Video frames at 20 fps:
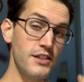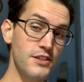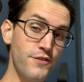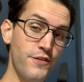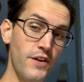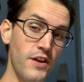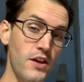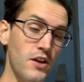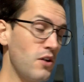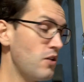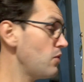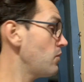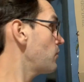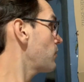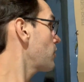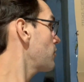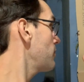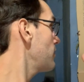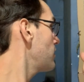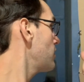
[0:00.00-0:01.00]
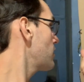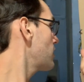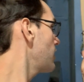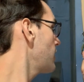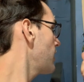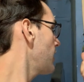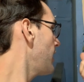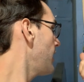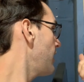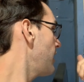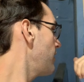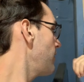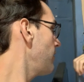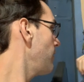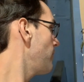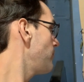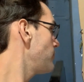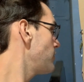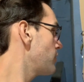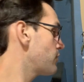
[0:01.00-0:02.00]
video, we're going to be looking at
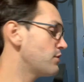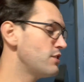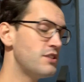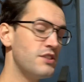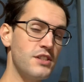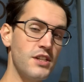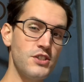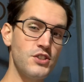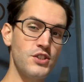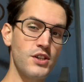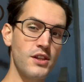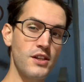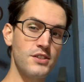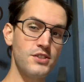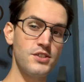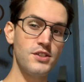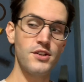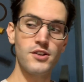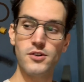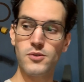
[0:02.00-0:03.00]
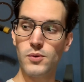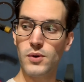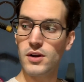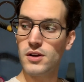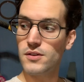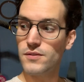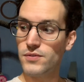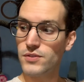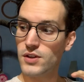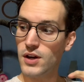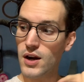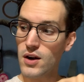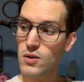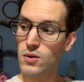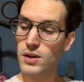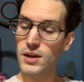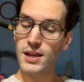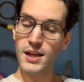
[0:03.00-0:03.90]
restitching the steering wheel, not only